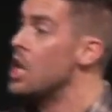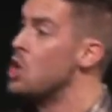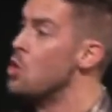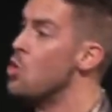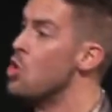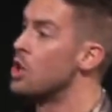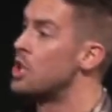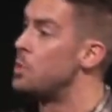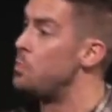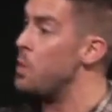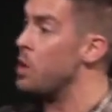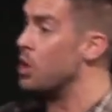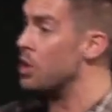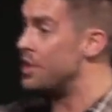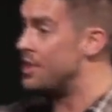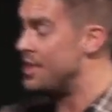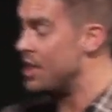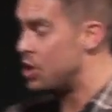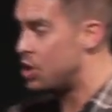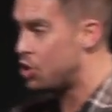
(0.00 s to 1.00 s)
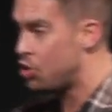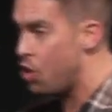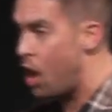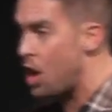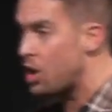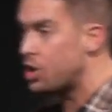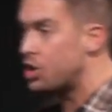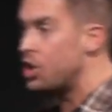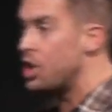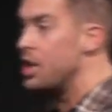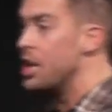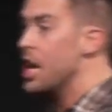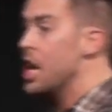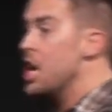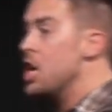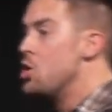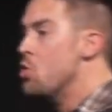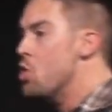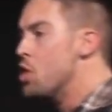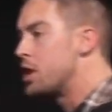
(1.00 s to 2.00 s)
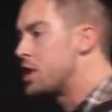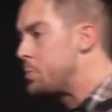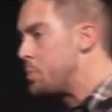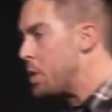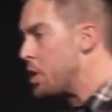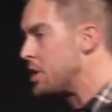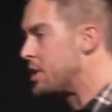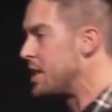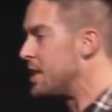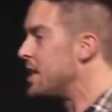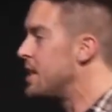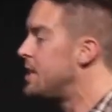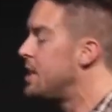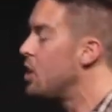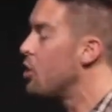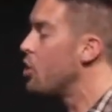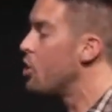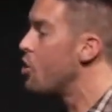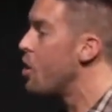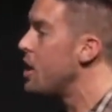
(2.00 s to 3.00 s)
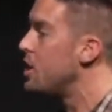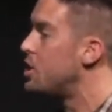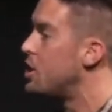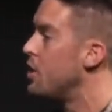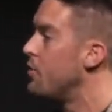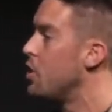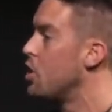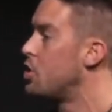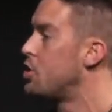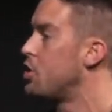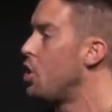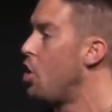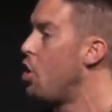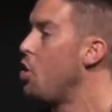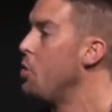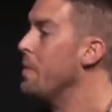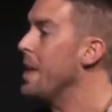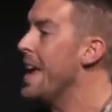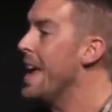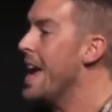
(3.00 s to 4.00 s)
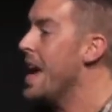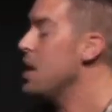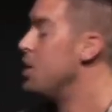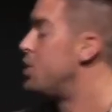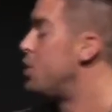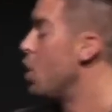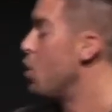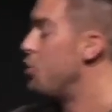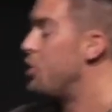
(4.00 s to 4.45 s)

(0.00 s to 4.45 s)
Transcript: you will experience destruction, you will experience a deterioration of your soul. And so